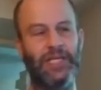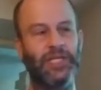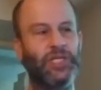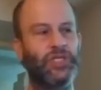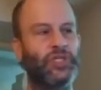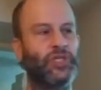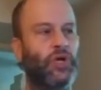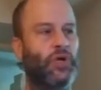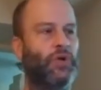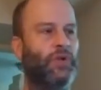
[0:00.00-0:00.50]

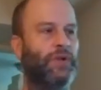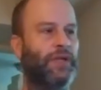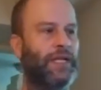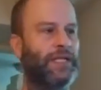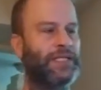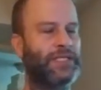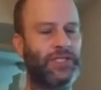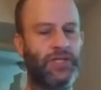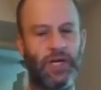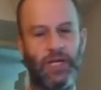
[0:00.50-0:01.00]
so,
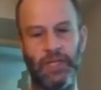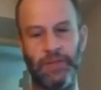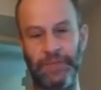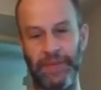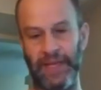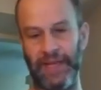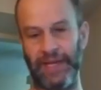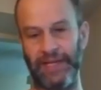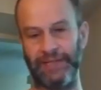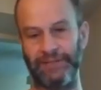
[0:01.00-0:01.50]
let's start at the
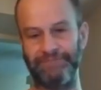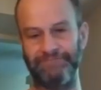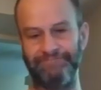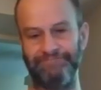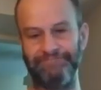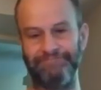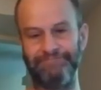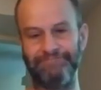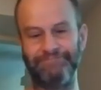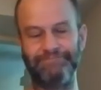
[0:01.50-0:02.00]
beginning.
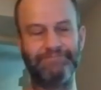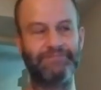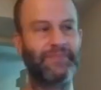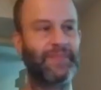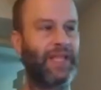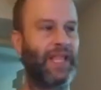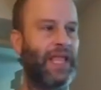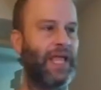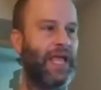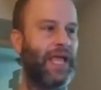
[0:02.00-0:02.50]

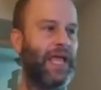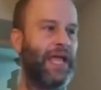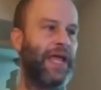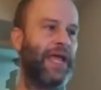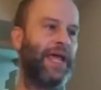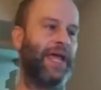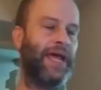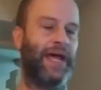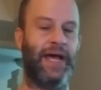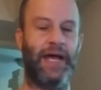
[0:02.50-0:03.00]

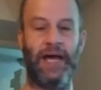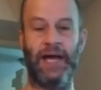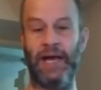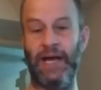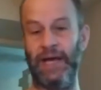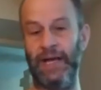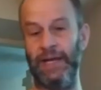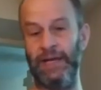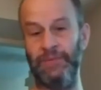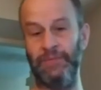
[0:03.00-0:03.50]

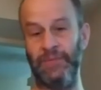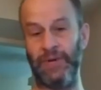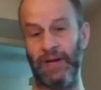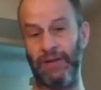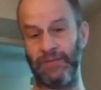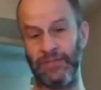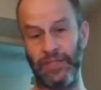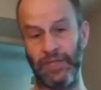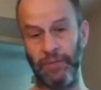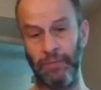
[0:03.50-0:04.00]
Uh, when I
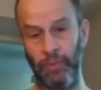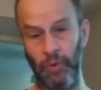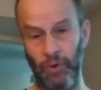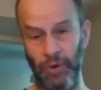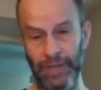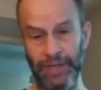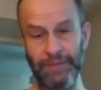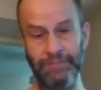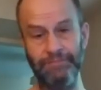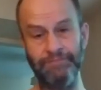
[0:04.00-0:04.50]
was a little
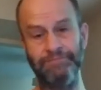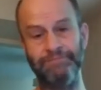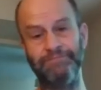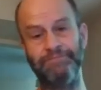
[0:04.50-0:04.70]
boy,